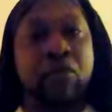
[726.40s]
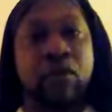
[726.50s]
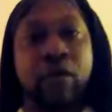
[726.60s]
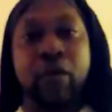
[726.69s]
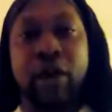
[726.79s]

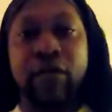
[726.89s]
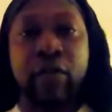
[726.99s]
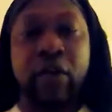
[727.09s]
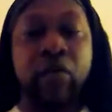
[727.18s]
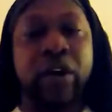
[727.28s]
move away
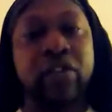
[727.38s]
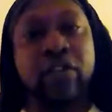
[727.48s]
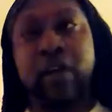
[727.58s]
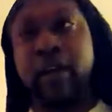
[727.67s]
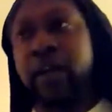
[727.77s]
from it. When I
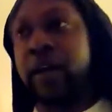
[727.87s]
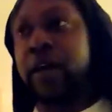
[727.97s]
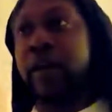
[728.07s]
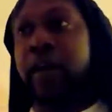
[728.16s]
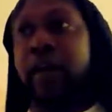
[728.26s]
see
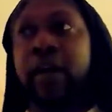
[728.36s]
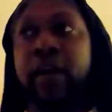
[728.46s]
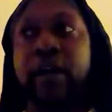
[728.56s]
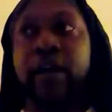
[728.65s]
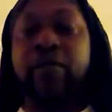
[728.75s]

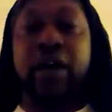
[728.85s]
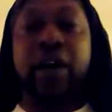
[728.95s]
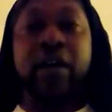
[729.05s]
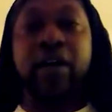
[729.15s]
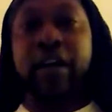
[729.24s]
a
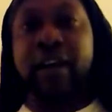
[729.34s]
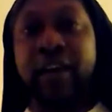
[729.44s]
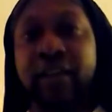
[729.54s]
brother getting